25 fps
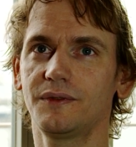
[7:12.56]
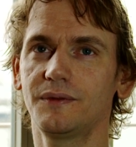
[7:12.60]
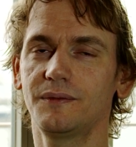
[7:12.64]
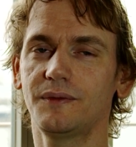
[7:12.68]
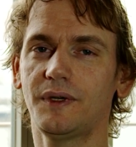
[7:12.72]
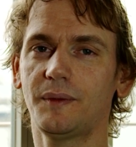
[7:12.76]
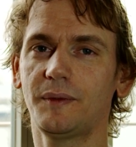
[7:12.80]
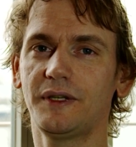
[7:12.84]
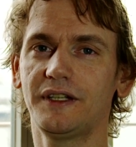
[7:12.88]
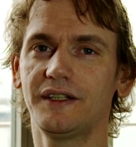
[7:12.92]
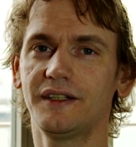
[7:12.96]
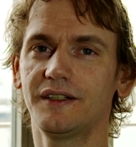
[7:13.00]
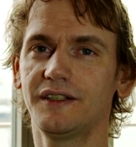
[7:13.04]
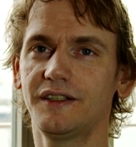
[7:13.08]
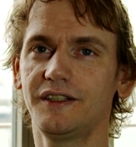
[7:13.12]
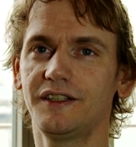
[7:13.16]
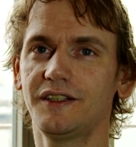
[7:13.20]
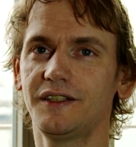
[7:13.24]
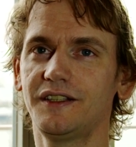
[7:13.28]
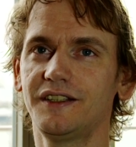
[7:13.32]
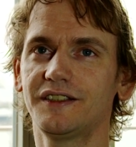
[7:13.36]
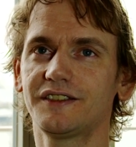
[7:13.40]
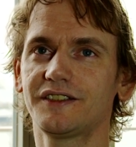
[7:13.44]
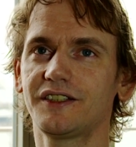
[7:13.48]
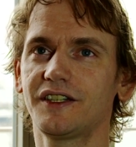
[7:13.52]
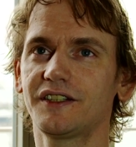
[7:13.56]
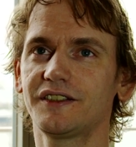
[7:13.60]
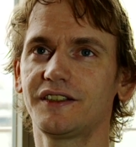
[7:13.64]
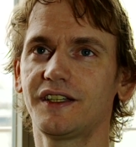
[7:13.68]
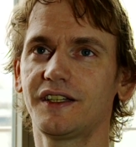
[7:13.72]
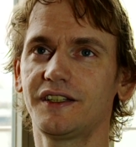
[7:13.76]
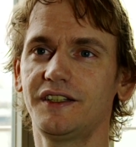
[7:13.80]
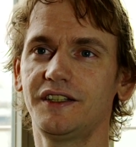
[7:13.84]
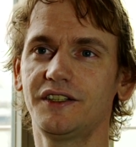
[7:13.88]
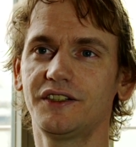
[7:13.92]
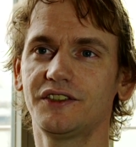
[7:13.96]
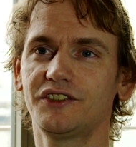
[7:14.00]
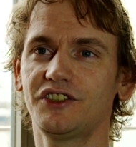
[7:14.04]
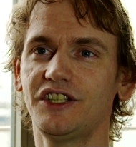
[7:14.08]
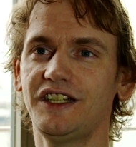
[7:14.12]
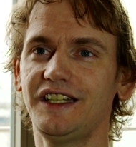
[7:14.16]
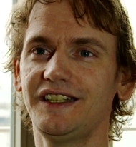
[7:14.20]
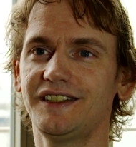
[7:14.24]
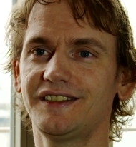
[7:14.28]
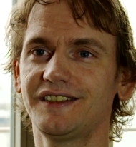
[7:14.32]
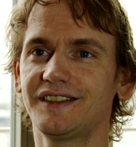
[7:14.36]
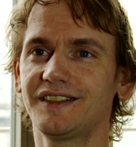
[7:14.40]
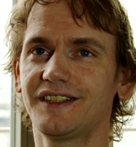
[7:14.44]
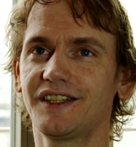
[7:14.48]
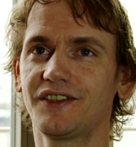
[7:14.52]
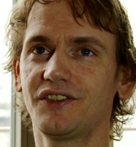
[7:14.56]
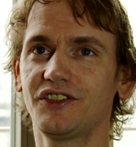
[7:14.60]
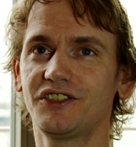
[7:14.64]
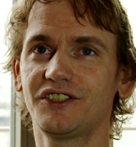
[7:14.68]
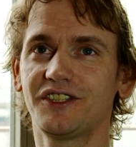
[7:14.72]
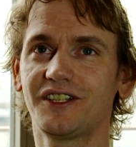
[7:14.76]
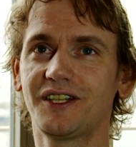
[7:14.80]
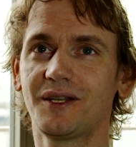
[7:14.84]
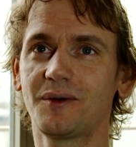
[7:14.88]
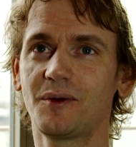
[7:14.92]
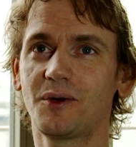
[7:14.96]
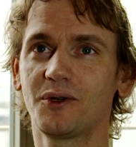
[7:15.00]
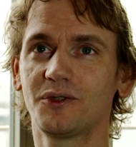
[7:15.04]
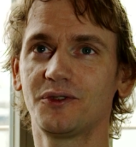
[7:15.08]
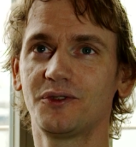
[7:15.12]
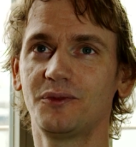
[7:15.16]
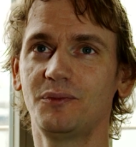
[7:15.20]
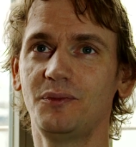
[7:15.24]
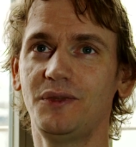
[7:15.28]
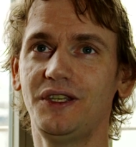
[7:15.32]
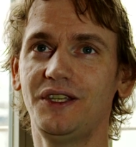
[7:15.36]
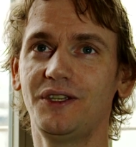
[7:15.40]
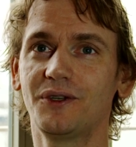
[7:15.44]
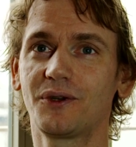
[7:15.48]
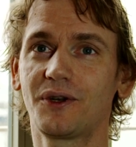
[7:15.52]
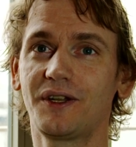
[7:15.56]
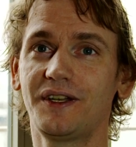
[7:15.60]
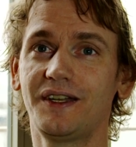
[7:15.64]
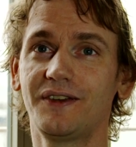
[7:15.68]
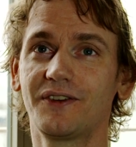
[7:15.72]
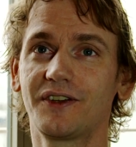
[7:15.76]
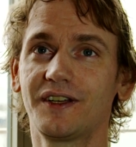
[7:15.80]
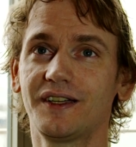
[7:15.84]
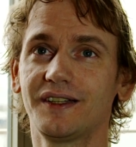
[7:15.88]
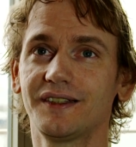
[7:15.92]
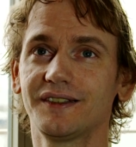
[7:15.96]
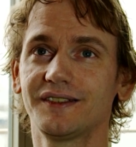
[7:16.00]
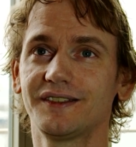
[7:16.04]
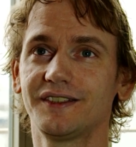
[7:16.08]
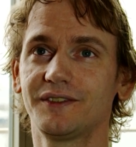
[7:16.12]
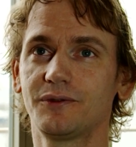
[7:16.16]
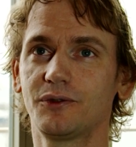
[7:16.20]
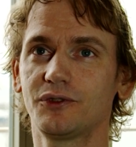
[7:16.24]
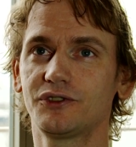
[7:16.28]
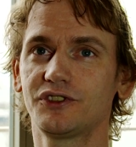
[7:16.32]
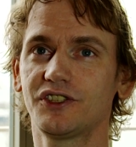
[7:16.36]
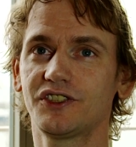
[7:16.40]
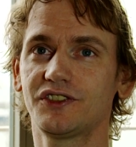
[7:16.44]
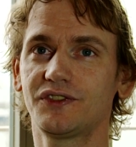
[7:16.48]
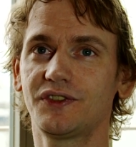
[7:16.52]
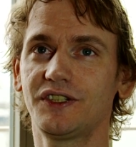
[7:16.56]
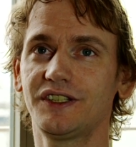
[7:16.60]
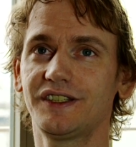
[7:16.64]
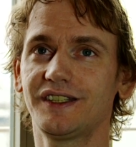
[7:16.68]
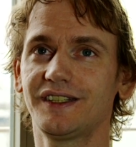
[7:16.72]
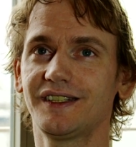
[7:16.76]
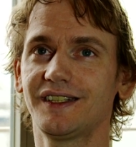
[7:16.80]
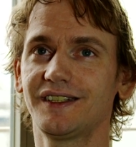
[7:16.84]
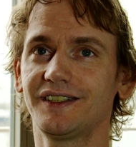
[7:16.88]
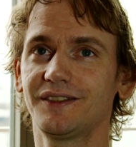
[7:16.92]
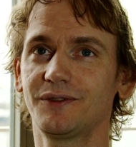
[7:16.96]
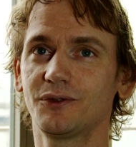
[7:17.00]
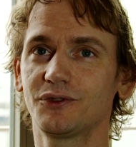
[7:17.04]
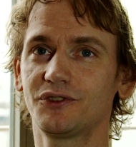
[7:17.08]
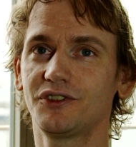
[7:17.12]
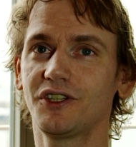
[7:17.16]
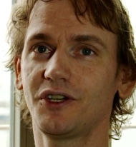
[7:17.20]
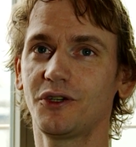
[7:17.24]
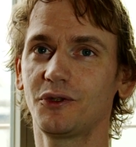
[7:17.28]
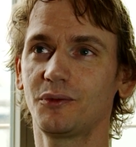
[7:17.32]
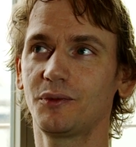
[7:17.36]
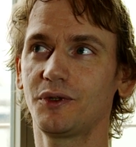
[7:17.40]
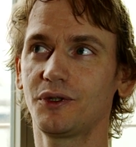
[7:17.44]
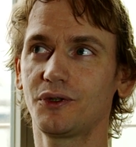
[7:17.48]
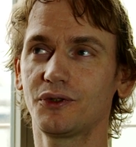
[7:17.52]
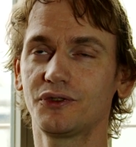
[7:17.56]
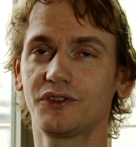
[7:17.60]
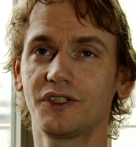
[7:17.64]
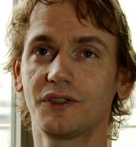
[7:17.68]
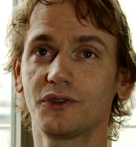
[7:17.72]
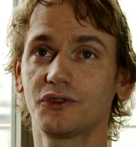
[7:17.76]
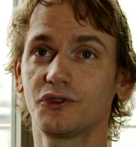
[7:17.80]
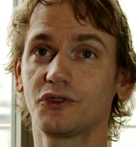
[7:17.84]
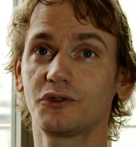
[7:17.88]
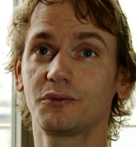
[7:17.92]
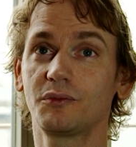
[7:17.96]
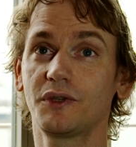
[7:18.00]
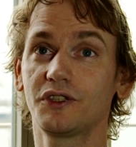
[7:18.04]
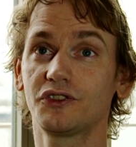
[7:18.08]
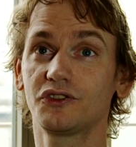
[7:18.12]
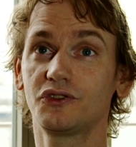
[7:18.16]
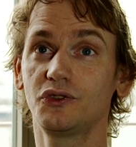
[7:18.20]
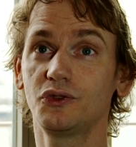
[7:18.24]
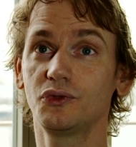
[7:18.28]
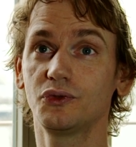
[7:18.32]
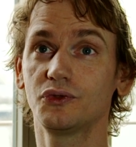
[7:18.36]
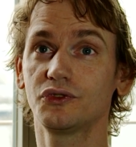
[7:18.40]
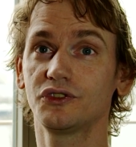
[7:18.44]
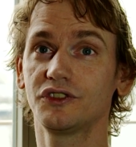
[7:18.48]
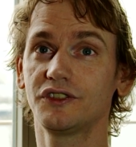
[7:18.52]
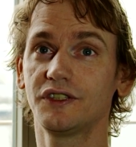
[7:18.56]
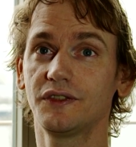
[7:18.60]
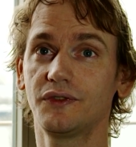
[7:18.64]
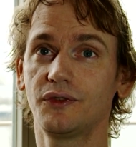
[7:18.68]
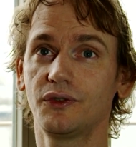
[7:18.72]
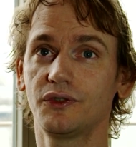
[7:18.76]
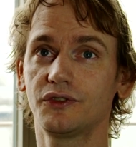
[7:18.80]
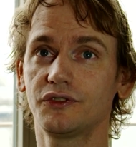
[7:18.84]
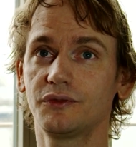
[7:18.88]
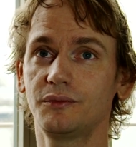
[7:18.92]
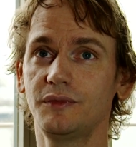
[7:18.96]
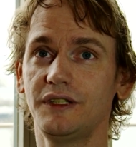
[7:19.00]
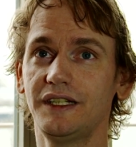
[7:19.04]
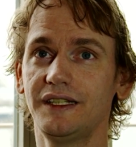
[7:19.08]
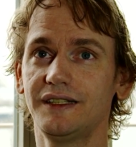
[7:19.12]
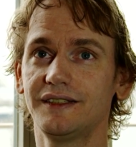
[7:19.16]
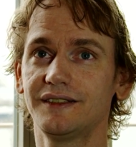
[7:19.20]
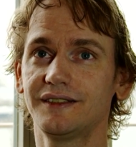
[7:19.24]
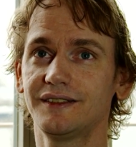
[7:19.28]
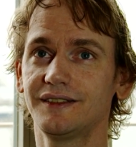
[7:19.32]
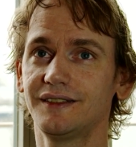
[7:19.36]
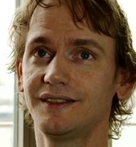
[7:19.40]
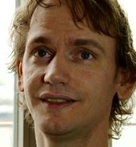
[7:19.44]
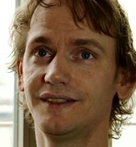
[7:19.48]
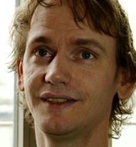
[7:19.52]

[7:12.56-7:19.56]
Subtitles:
in the start I didn't see anything there written about me or anyone else. It was just written that it was down because there was not much news in the first minutes.